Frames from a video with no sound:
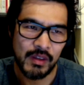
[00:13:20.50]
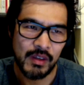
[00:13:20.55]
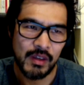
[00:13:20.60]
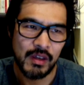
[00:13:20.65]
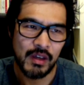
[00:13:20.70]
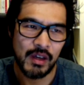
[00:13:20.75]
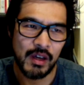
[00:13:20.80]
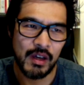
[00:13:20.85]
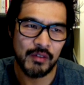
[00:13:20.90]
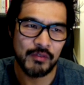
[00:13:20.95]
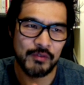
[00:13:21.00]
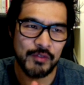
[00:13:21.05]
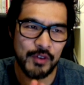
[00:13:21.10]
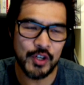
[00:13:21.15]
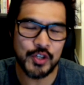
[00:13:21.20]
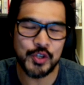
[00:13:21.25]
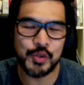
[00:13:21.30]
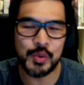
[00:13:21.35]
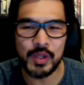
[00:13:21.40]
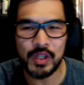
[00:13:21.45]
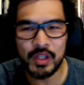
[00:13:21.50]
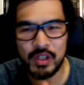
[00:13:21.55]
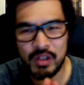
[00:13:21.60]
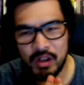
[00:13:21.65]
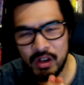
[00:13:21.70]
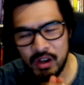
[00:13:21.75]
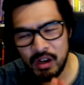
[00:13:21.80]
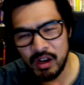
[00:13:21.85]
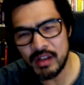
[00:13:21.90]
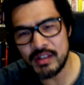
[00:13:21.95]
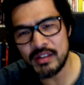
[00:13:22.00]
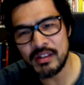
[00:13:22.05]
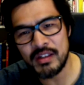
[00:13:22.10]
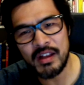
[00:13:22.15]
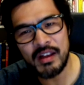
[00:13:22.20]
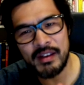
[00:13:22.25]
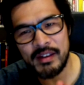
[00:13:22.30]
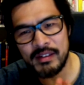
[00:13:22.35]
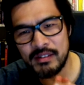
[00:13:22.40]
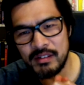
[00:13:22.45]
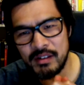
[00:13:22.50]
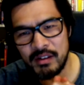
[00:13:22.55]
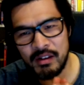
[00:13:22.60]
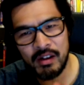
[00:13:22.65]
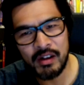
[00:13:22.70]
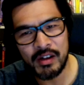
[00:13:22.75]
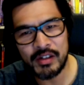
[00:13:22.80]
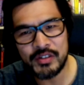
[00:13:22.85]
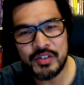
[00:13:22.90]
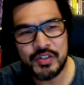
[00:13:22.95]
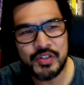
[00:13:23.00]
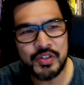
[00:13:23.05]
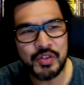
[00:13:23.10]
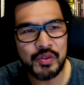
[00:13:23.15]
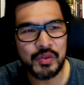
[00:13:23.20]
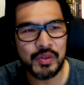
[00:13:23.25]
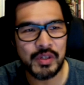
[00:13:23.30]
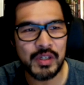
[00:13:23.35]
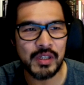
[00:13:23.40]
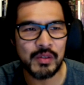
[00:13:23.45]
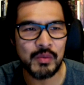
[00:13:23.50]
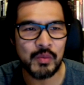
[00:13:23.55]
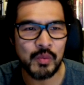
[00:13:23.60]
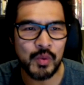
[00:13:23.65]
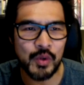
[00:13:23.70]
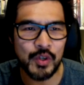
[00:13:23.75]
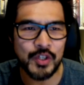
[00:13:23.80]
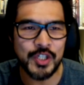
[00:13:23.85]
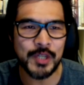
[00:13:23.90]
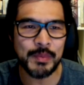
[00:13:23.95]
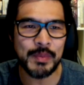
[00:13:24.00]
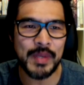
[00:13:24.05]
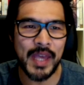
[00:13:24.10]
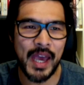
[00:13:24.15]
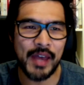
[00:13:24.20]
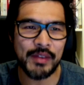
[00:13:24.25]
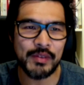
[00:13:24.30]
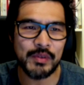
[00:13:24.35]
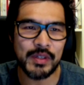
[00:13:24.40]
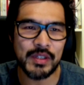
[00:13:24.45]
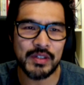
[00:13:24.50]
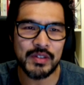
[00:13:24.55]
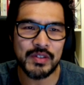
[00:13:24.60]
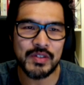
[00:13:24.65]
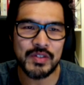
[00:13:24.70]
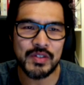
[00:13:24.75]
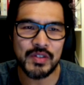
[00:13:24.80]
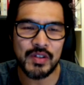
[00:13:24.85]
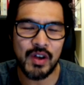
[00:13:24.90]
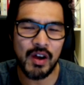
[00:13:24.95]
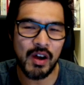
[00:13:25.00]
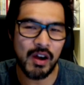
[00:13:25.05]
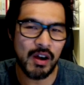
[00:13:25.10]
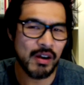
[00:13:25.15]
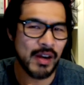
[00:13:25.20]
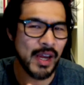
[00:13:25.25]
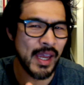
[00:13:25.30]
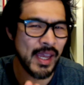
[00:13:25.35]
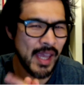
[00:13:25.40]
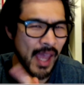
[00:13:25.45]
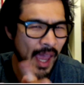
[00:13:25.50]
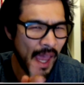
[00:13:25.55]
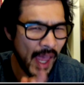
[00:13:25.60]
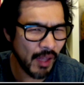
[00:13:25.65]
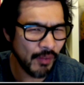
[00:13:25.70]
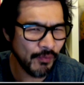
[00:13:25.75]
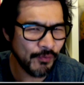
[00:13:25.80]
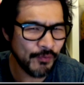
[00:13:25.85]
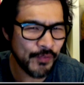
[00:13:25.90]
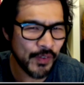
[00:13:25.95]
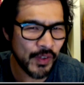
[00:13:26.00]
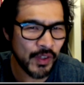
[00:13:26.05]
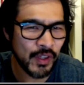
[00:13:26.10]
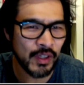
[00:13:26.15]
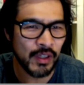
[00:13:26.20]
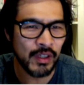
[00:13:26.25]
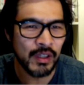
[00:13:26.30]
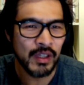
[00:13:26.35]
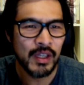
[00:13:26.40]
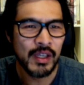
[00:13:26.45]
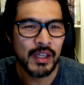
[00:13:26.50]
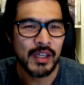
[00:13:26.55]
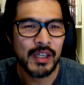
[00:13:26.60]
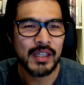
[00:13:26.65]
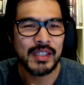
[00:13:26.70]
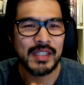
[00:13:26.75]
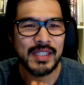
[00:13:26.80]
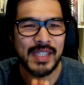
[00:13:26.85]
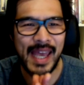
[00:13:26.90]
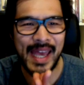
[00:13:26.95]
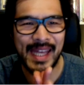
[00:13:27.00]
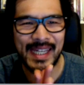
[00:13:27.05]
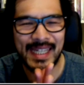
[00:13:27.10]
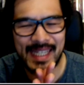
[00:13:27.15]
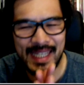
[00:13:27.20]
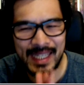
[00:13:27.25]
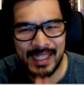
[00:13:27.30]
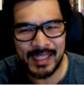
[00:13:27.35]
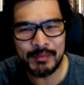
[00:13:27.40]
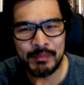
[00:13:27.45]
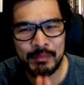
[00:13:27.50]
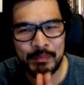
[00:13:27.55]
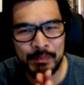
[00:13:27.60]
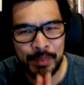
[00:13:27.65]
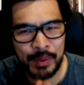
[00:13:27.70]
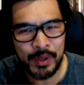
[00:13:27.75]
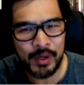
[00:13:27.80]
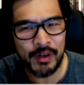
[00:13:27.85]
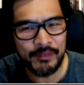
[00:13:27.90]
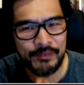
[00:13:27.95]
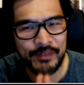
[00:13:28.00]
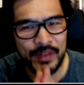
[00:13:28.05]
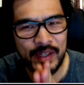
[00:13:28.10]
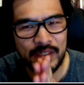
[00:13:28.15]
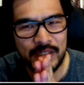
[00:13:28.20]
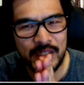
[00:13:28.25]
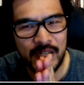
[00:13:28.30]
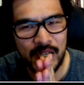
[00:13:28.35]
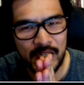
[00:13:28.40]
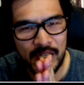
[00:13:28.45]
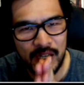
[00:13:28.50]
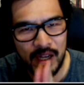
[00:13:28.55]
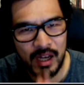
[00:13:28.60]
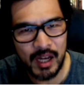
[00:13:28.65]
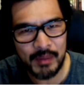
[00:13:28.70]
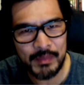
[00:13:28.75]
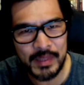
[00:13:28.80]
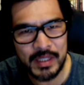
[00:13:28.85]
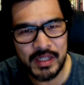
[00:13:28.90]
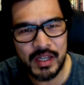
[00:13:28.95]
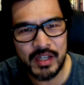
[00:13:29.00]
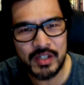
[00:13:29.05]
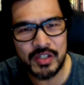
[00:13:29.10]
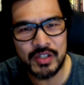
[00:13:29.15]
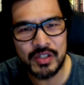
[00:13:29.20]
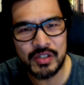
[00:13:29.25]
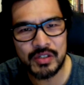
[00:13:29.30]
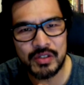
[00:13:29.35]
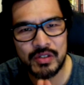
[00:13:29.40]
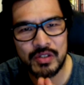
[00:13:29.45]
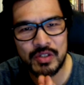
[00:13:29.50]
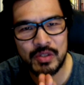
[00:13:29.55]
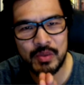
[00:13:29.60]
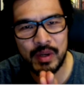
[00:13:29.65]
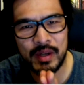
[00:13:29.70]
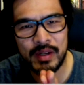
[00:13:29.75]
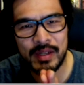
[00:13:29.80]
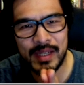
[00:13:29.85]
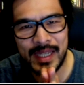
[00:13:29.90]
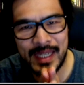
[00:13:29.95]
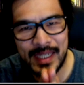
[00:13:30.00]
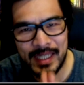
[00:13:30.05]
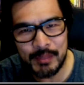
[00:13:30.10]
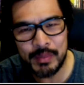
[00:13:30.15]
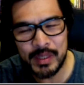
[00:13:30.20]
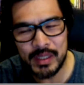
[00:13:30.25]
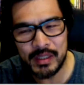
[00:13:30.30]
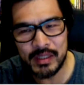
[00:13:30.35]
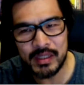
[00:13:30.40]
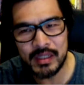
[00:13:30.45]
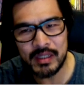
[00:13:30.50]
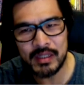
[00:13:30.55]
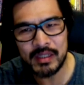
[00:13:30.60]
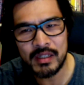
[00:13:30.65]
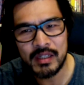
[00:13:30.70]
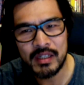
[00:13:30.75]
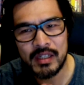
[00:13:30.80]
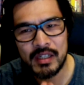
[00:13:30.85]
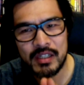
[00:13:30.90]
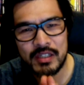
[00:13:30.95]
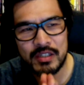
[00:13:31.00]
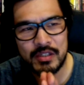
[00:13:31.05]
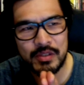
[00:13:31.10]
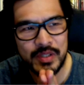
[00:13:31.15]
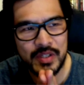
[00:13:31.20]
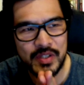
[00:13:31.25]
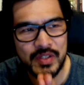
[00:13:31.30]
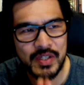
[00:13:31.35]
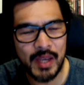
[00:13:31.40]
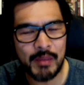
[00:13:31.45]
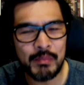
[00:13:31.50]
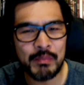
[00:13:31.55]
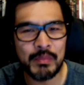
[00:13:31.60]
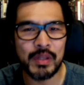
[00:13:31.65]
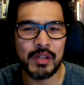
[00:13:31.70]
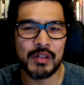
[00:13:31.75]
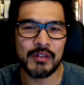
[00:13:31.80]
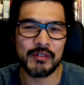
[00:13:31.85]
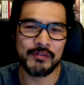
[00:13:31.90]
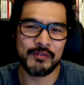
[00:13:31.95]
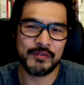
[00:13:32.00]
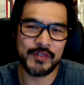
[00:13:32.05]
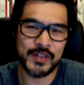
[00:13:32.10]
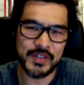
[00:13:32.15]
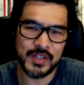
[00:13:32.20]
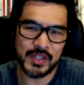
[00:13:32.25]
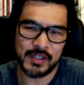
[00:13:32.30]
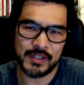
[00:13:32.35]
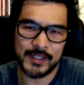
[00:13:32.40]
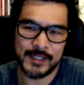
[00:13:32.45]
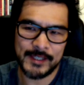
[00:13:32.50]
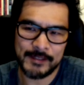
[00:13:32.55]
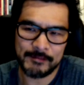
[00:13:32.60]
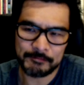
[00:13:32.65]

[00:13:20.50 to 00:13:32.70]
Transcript: Virtual, online, on-screen worship gatherings are a helpful yet imperfect accommodation to our inability to assemble physically.